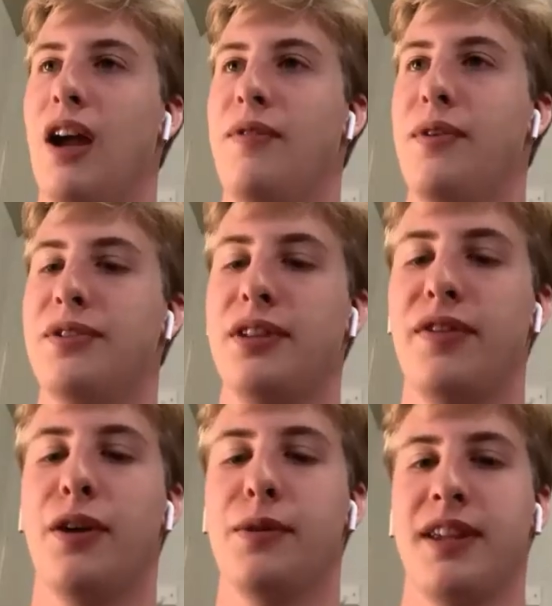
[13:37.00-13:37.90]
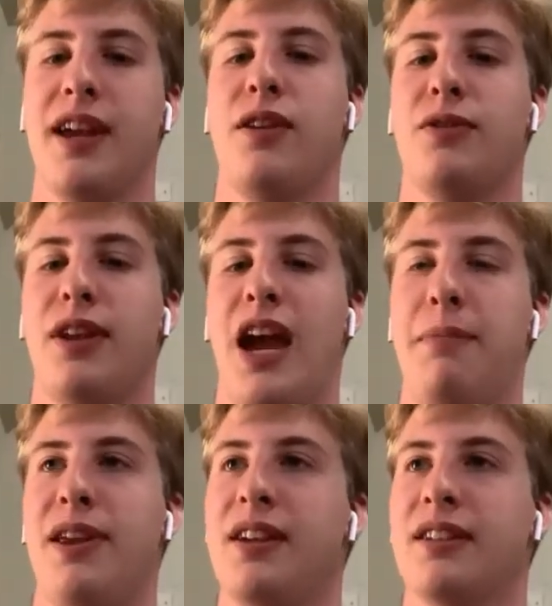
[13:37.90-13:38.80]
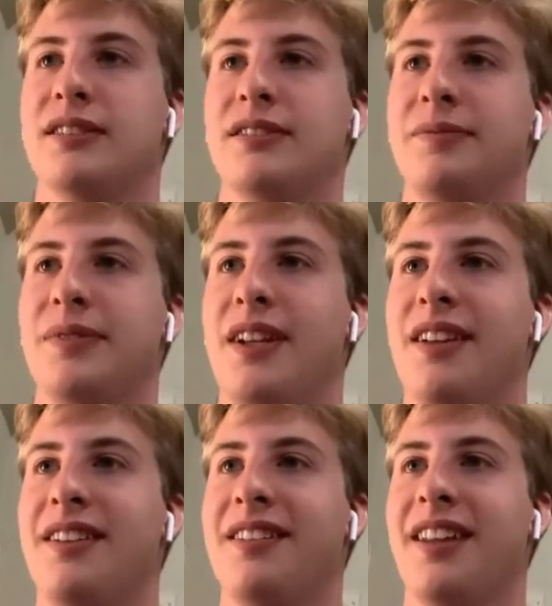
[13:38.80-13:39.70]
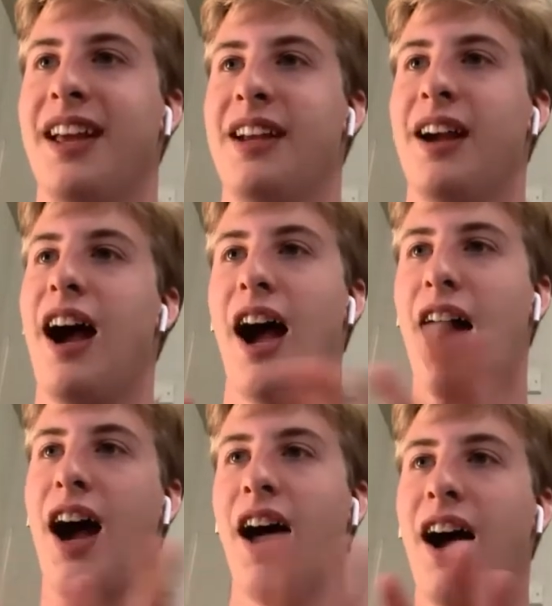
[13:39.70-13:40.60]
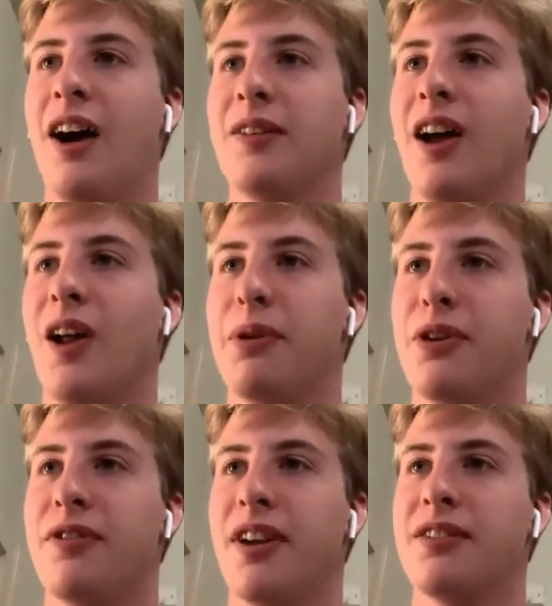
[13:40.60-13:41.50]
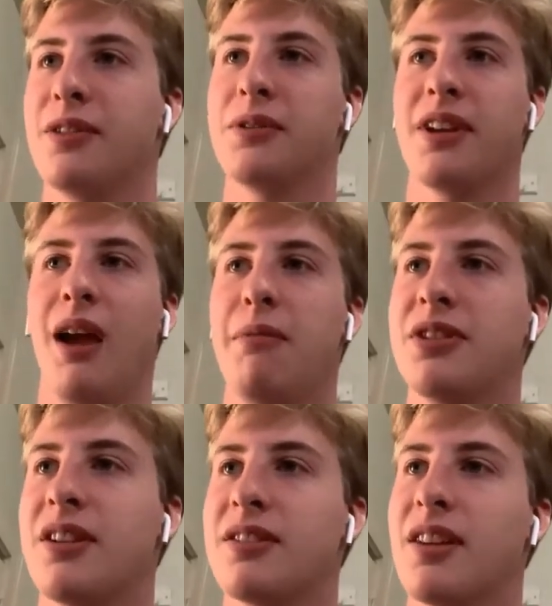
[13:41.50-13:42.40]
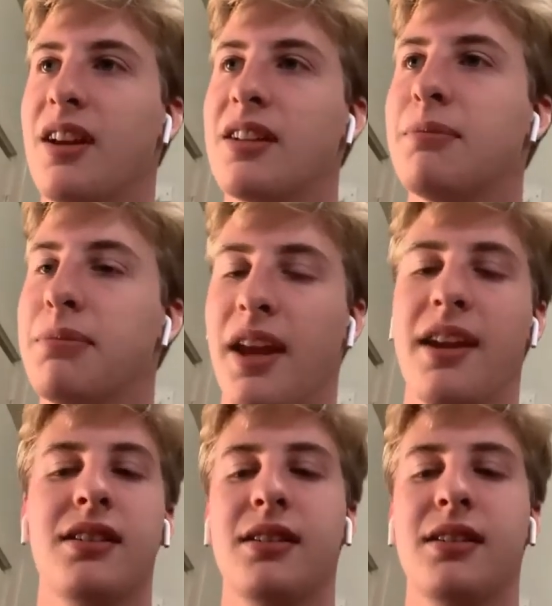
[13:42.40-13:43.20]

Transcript: have you ever seen the video where it's like you're typing like ha, ha, ha out loud, but your face the whole time is just like blank